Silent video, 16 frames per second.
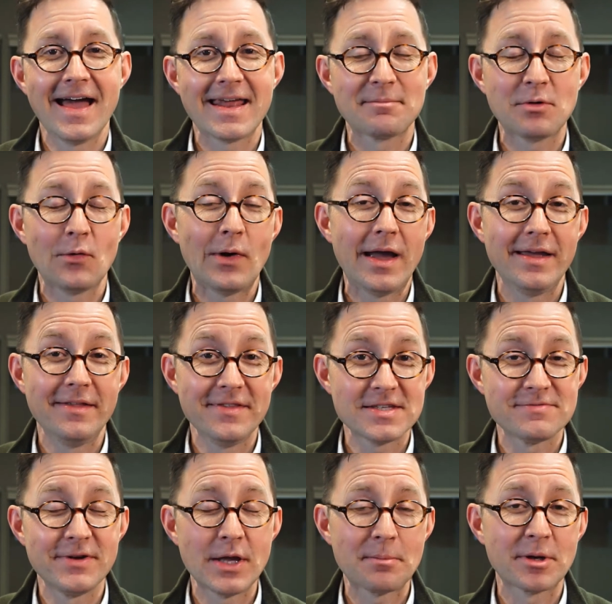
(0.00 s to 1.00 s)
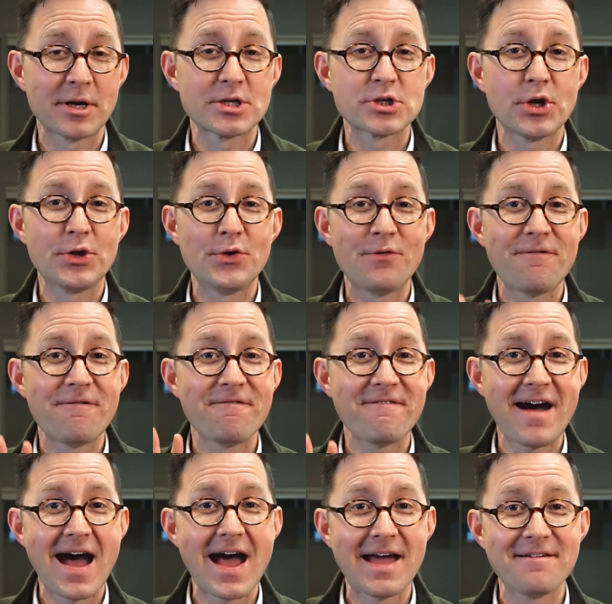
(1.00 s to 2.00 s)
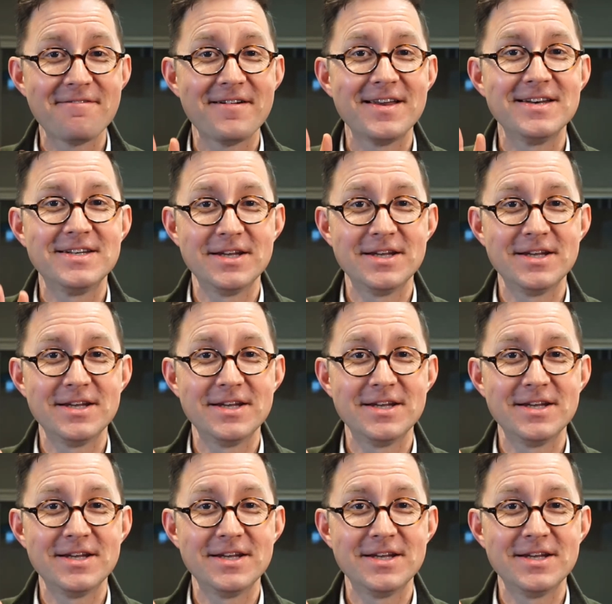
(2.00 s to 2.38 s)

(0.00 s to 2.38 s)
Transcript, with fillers: and in this video, I'm going to show you five